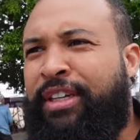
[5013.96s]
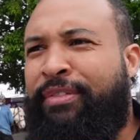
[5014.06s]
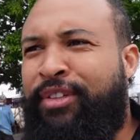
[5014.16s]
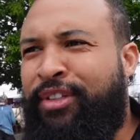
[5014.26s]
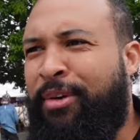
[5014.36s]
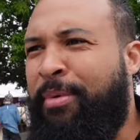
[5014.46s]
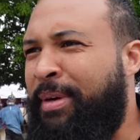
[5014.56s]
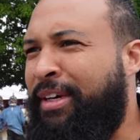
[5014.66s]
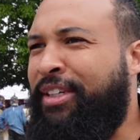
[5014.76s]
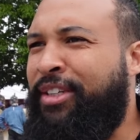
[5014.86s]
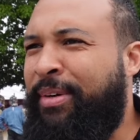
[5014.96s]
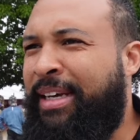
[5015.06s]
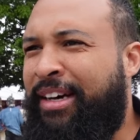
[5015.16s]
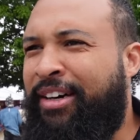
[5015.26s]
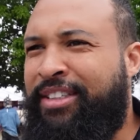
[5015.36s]
stuff to do, but we're gonna do
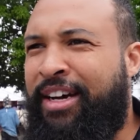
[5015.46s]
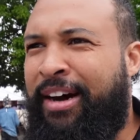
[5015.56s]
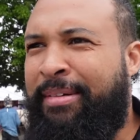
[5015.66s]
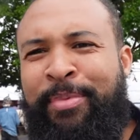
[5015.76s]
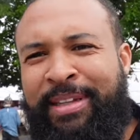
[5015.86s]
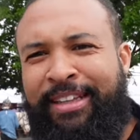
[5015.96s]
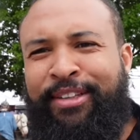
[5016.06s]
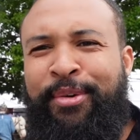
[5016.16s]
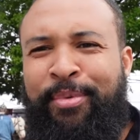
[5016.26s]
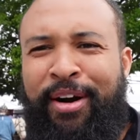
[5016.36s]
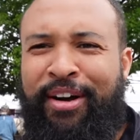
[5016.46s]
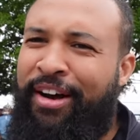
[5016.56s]
it in our time. And when they do work